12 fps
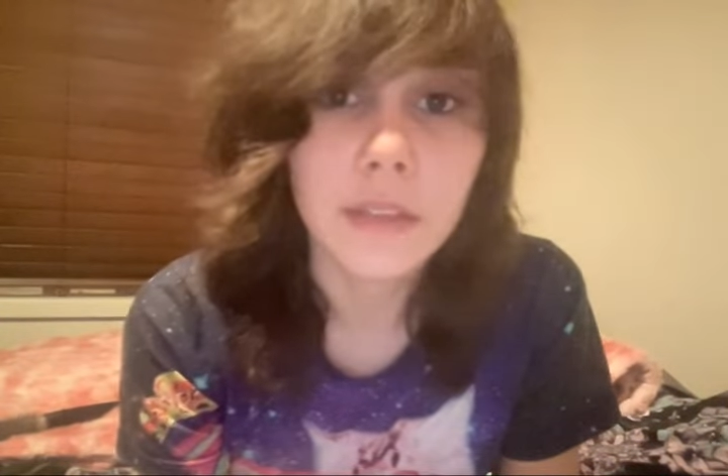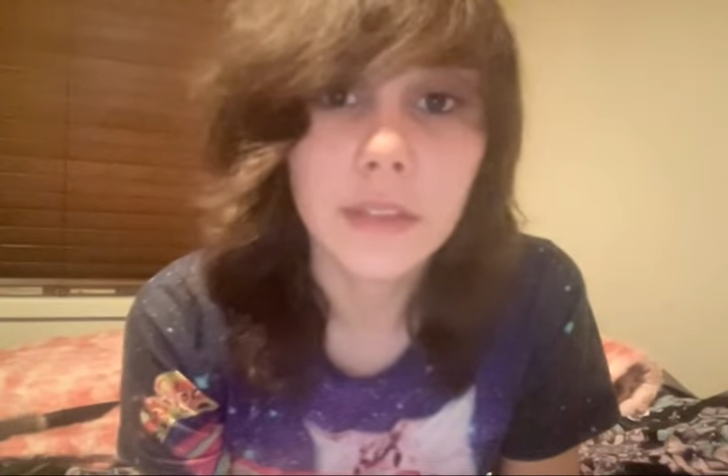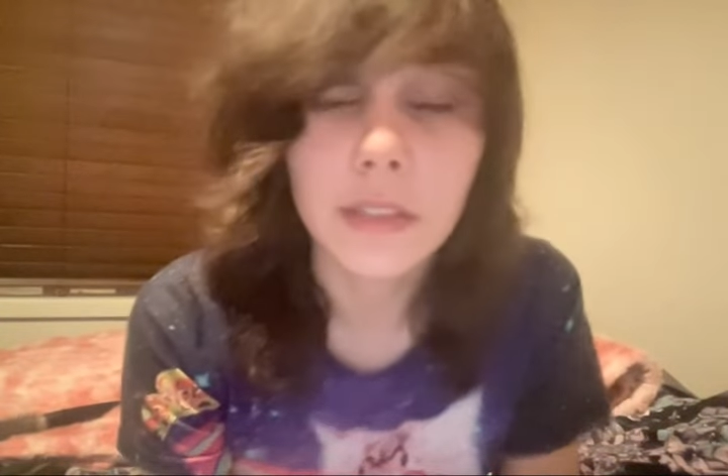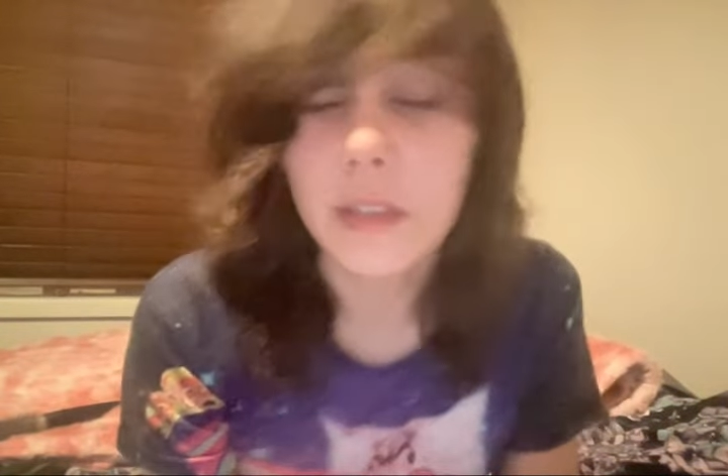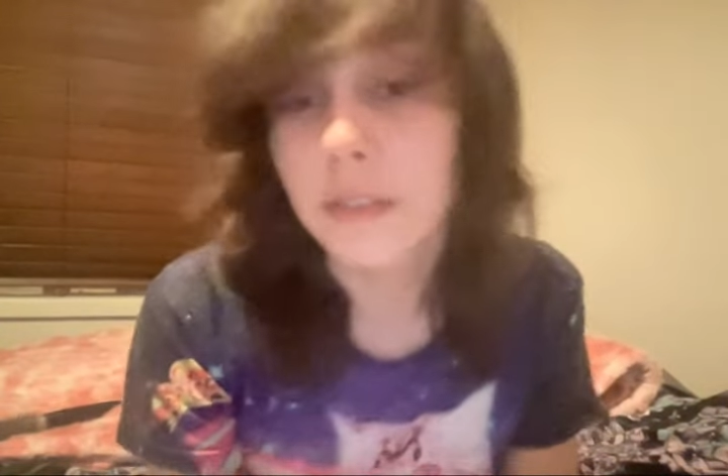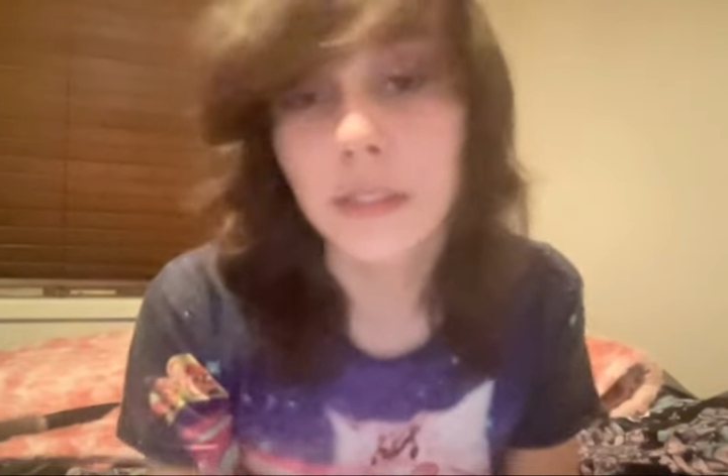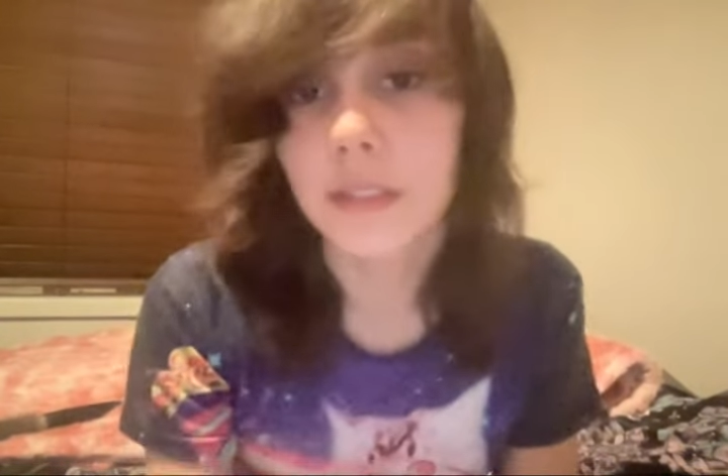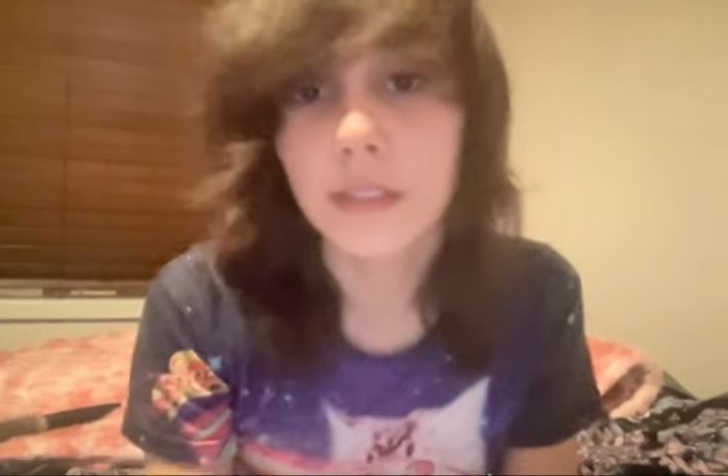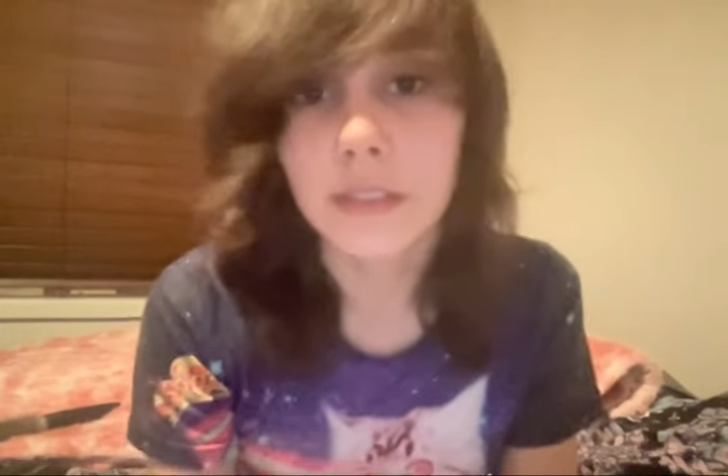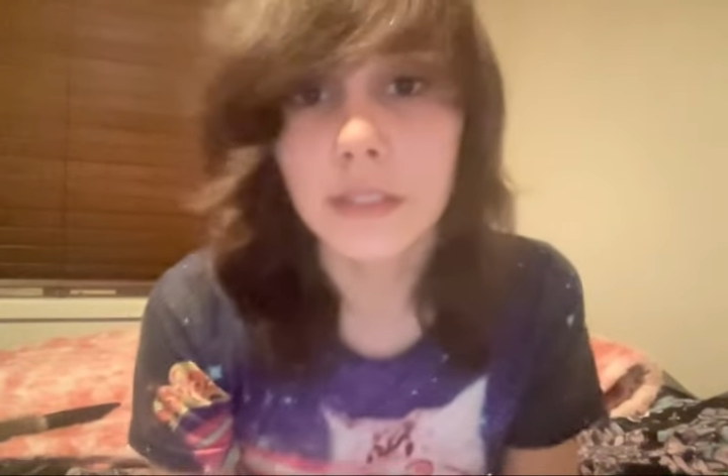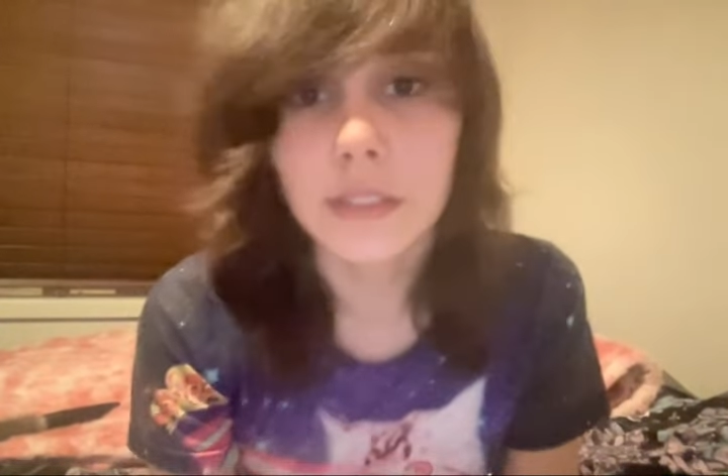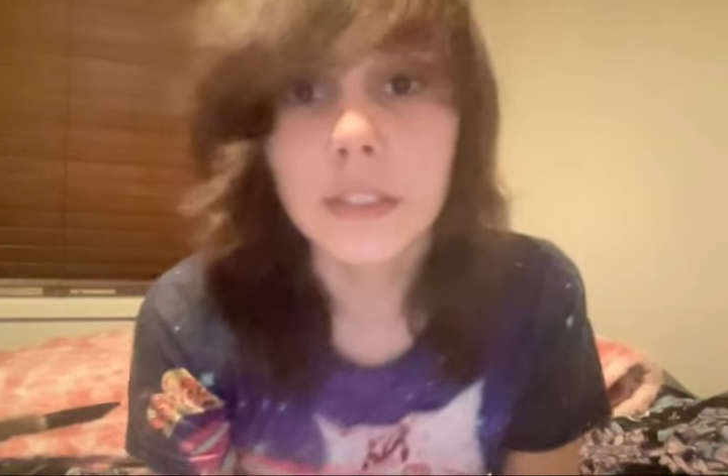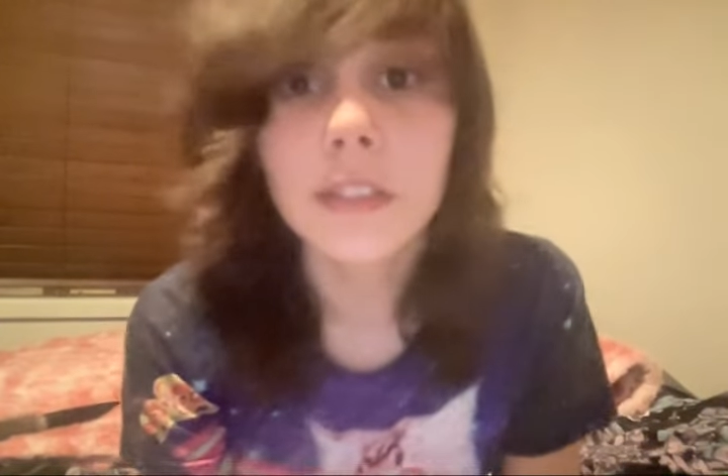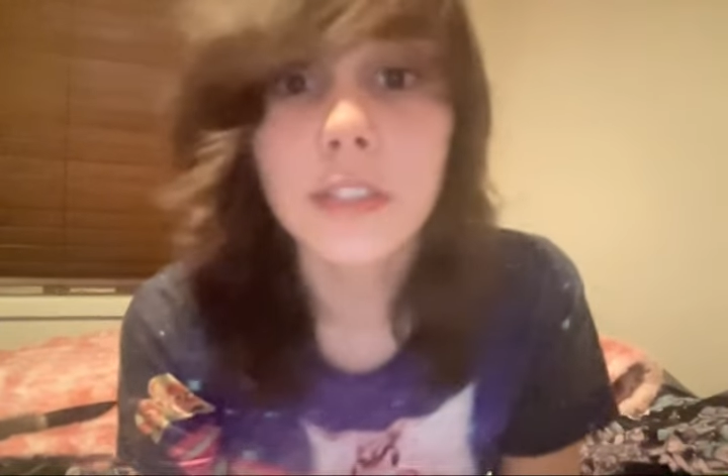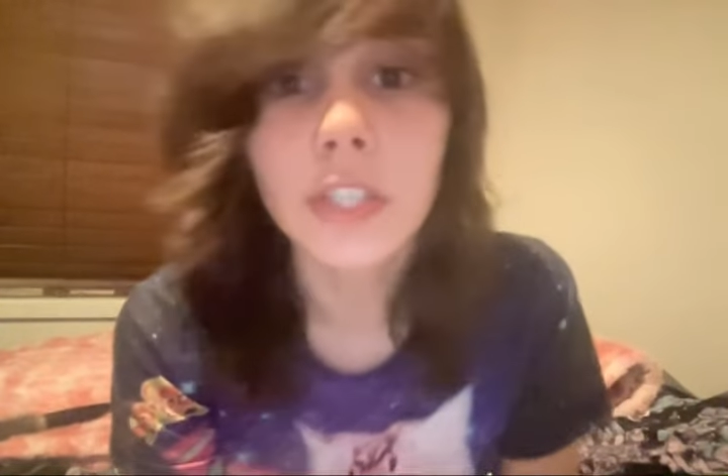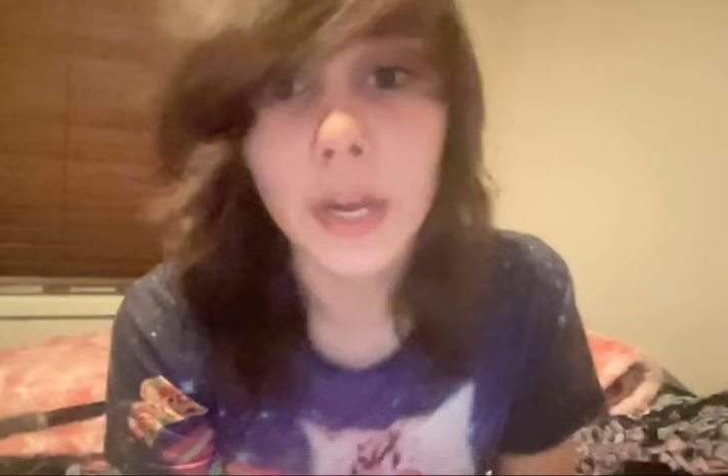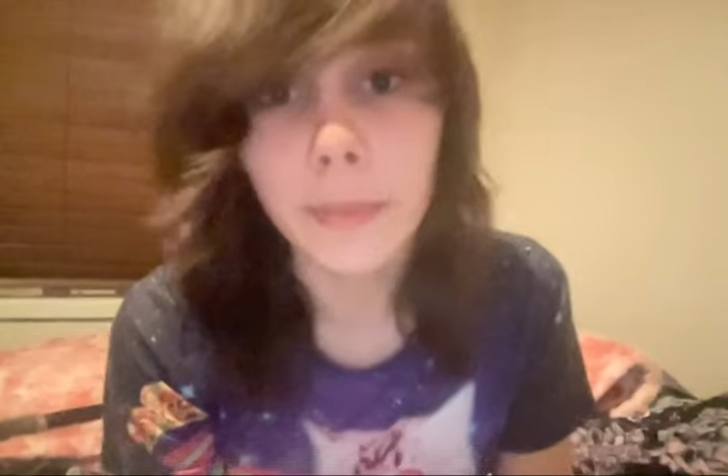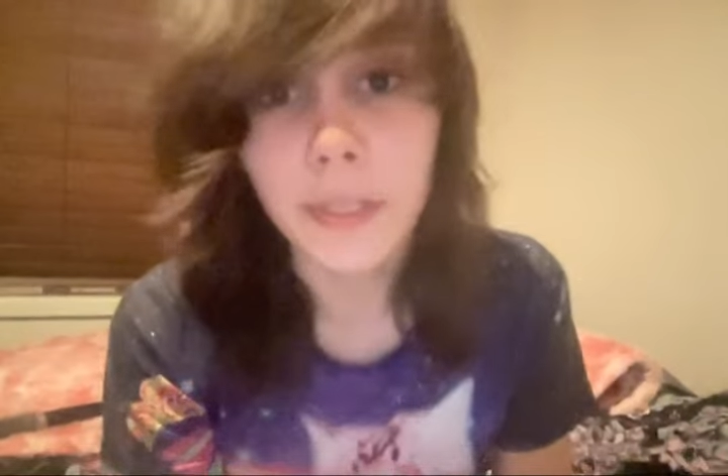because it, it's, it's a
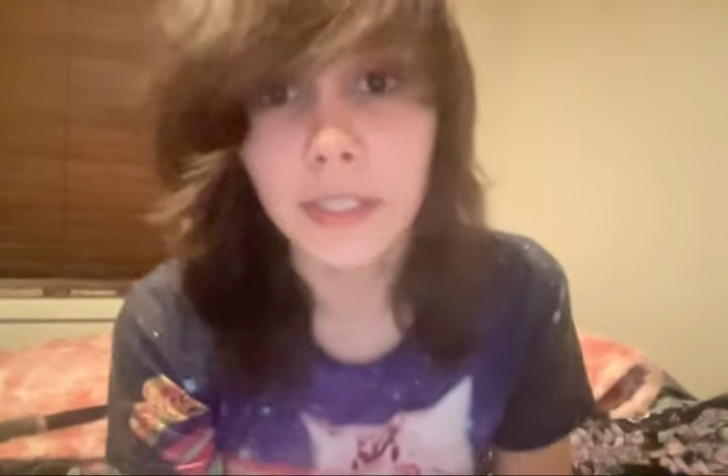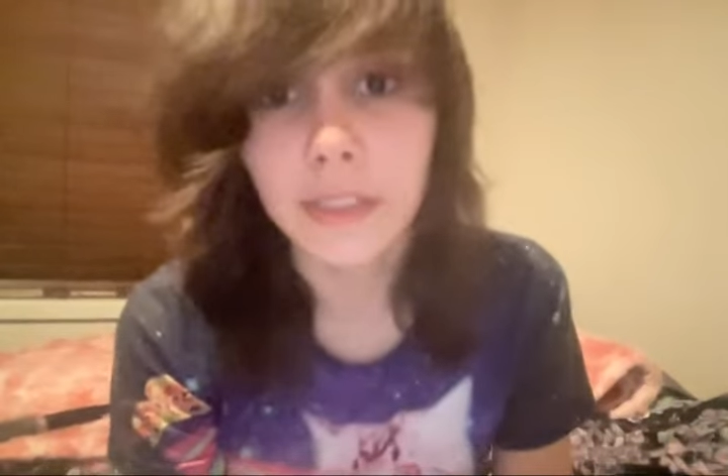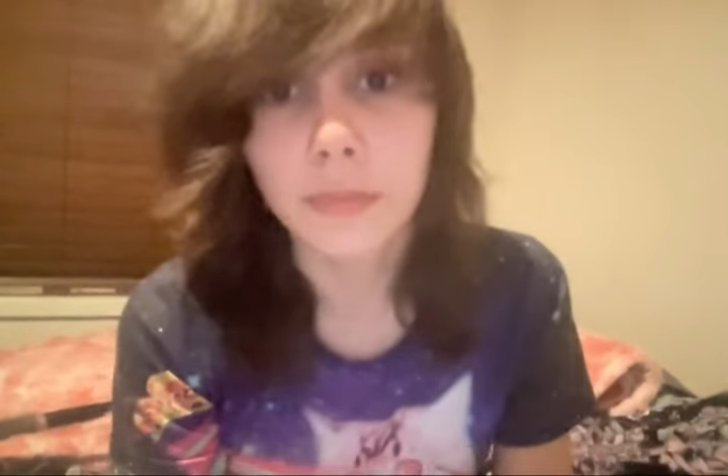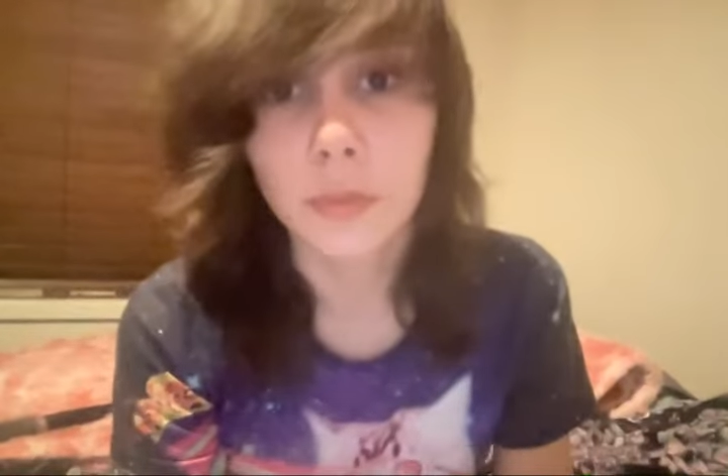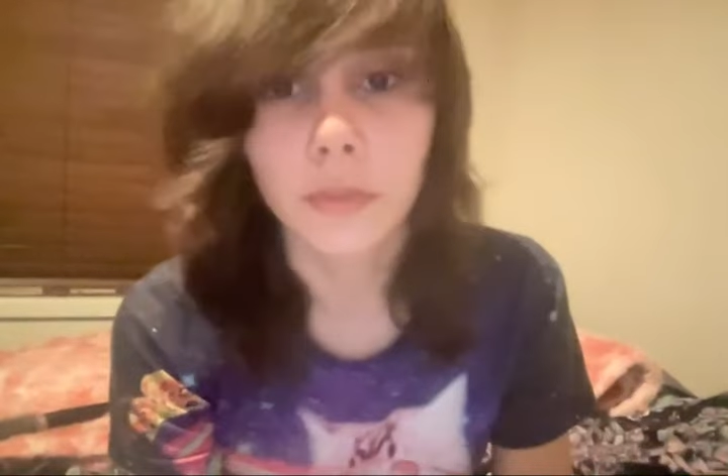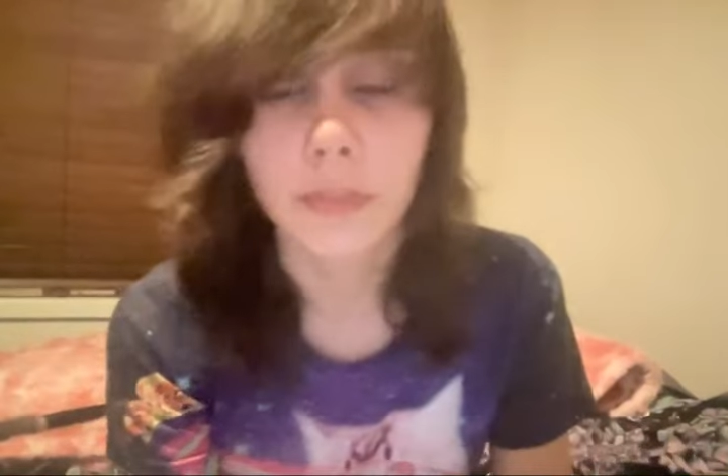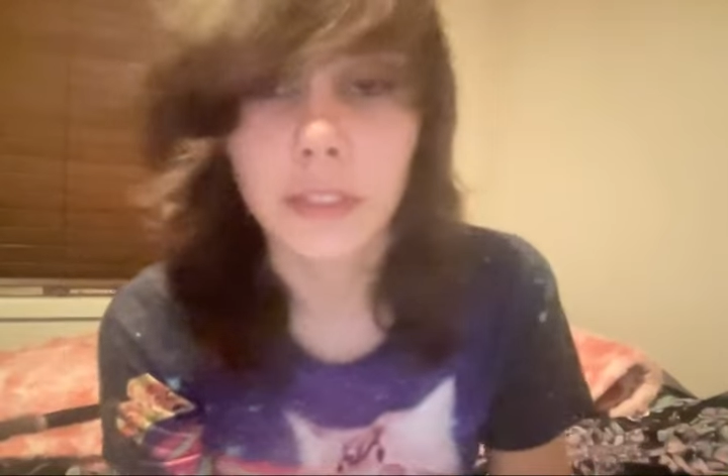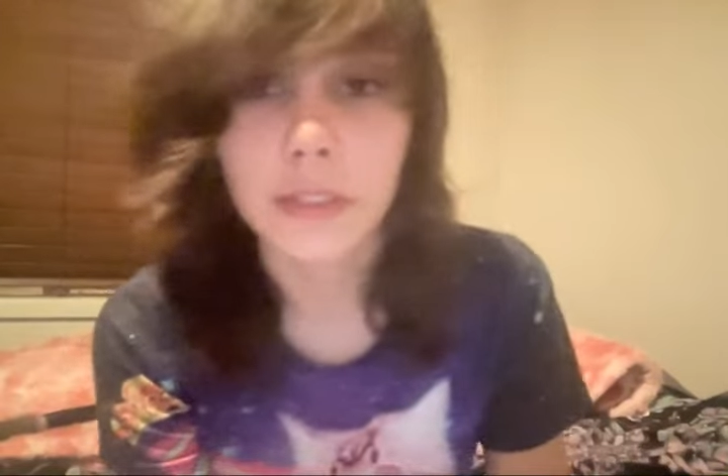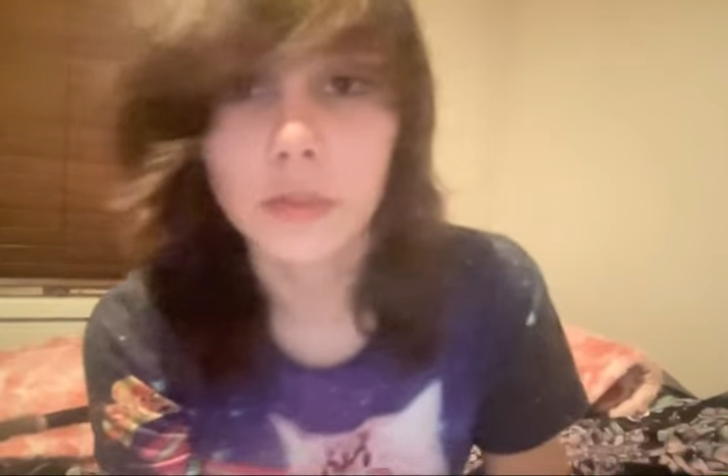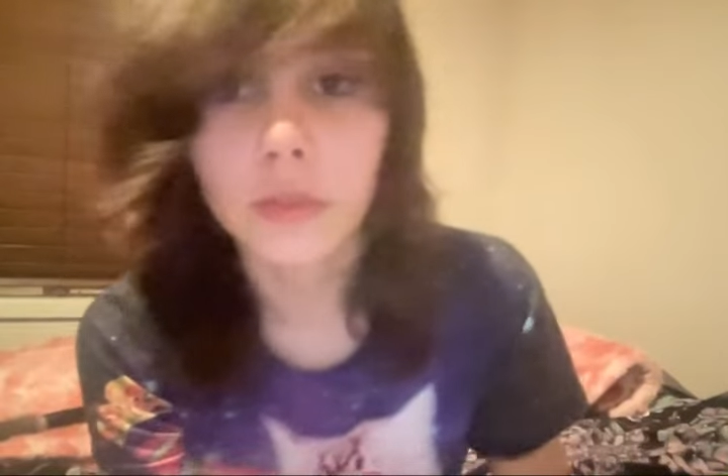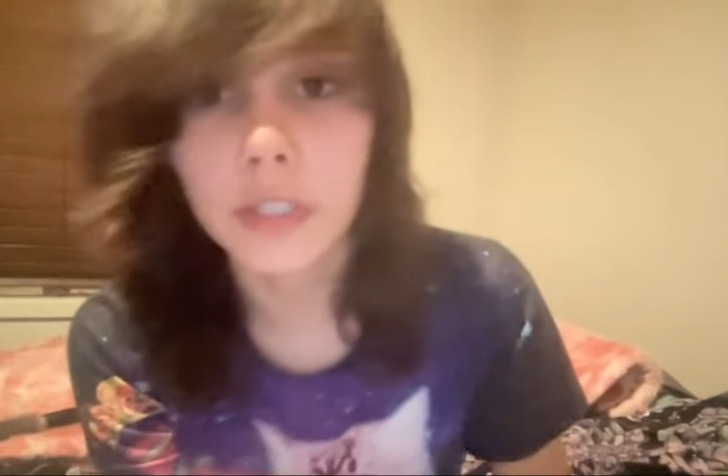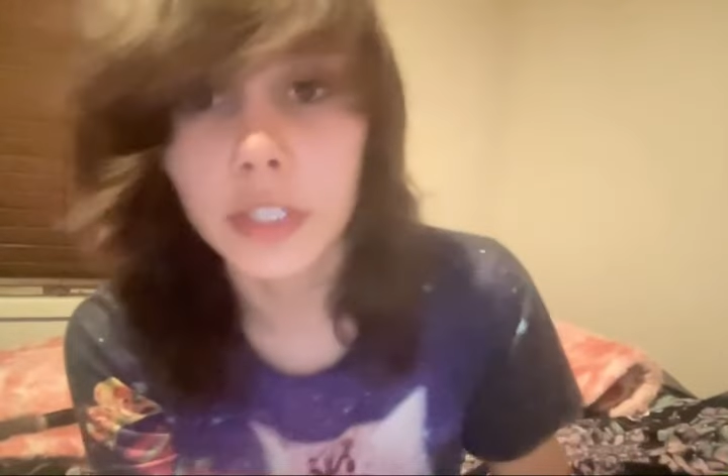Japanese movie, it's all in